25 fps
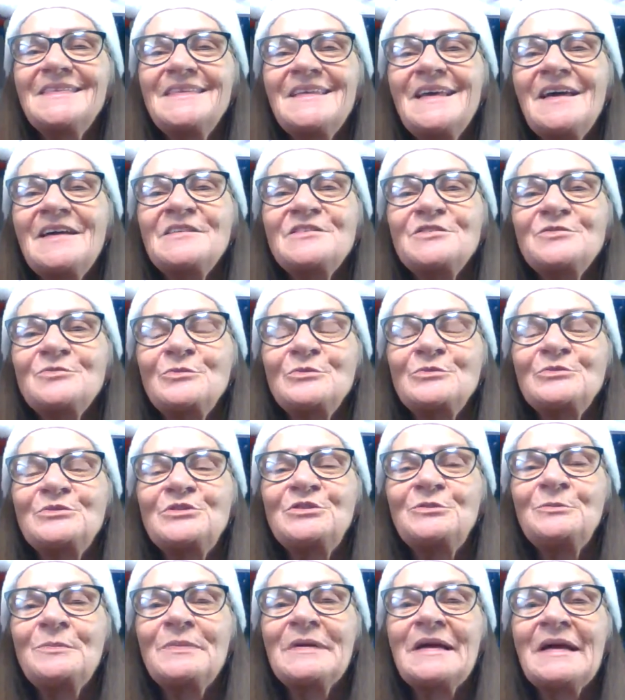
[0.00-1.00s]
I just want
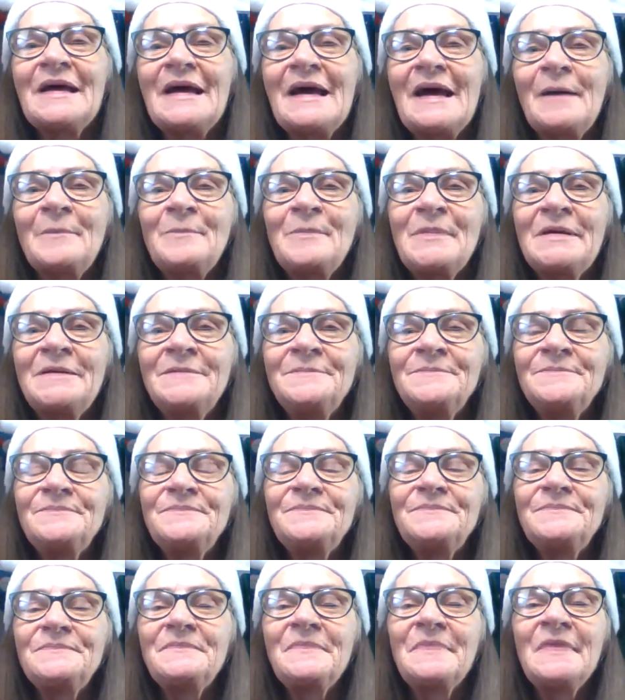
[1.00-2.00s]
you to be happy.
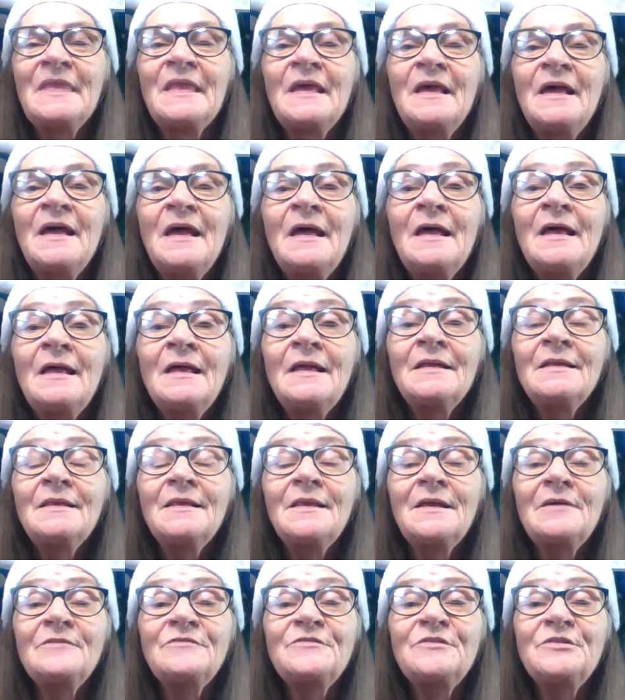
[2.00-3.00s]

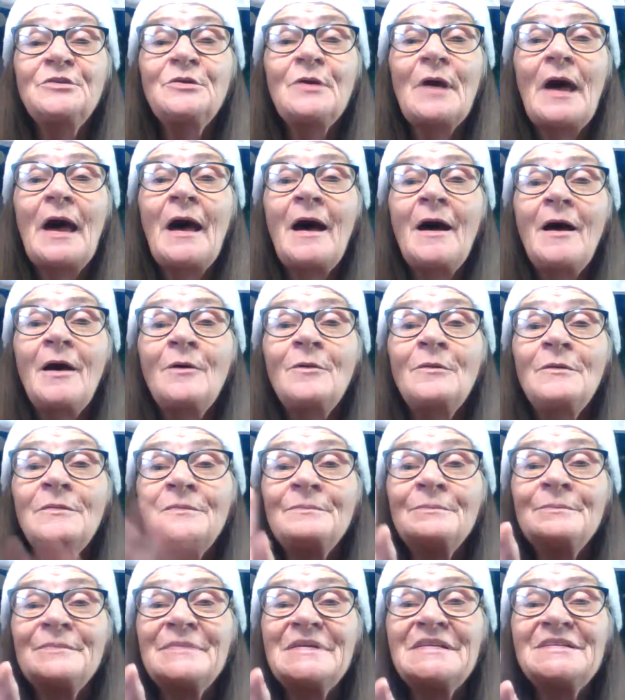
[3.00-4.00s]
Love to you all.
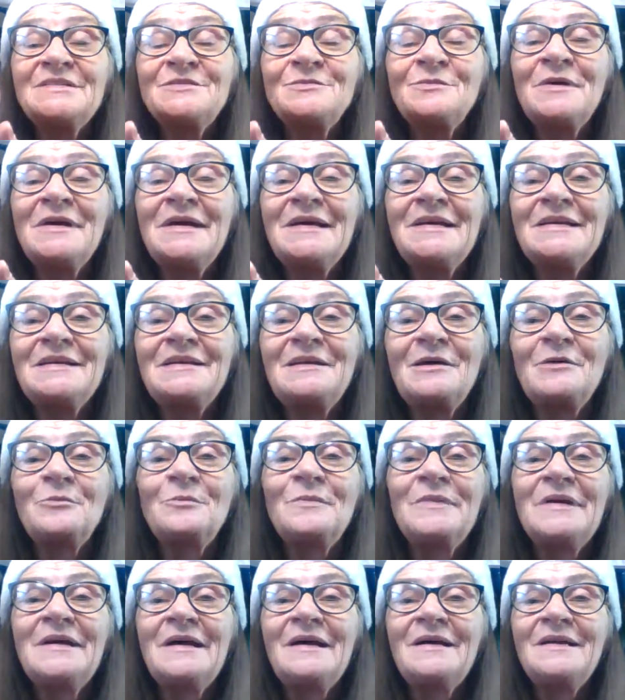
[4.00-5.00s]
Be sweet. Don't
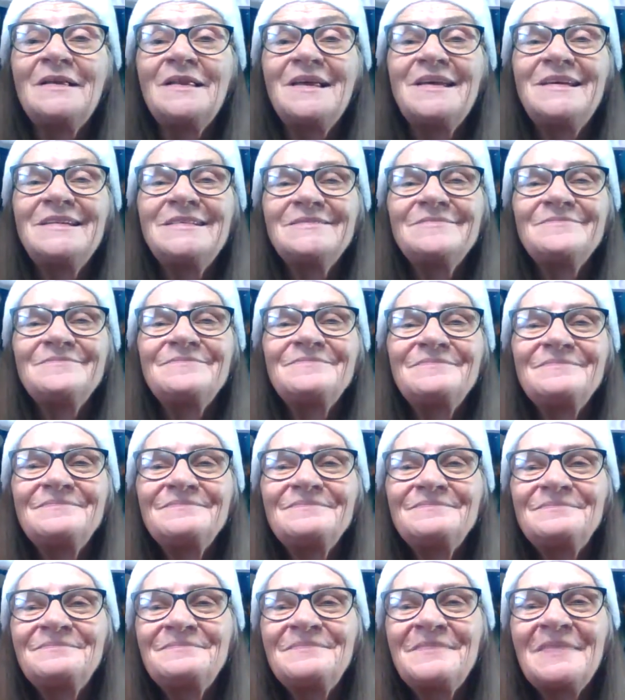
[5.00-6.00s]
be ugly.
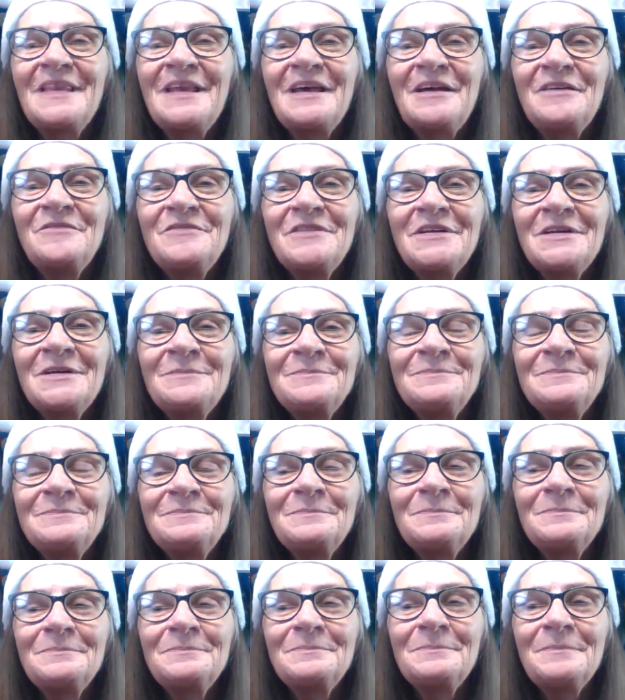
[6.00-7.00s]
Love you.
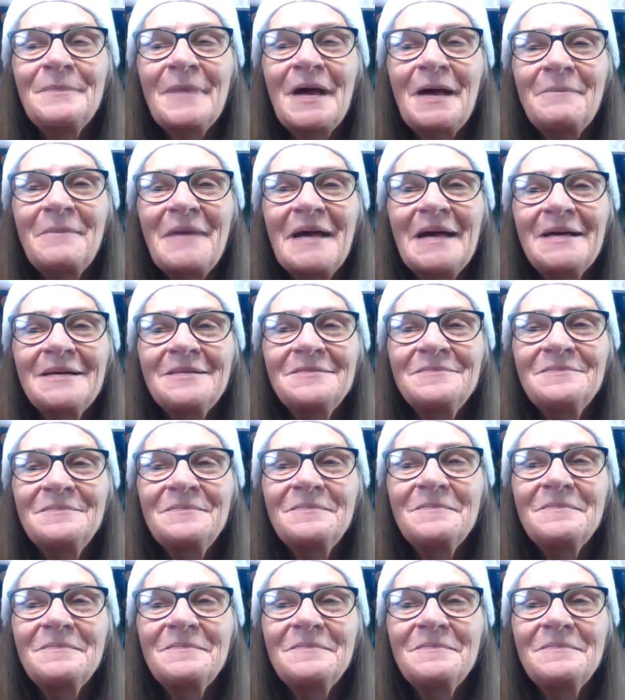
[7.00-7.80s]
Bye-bye.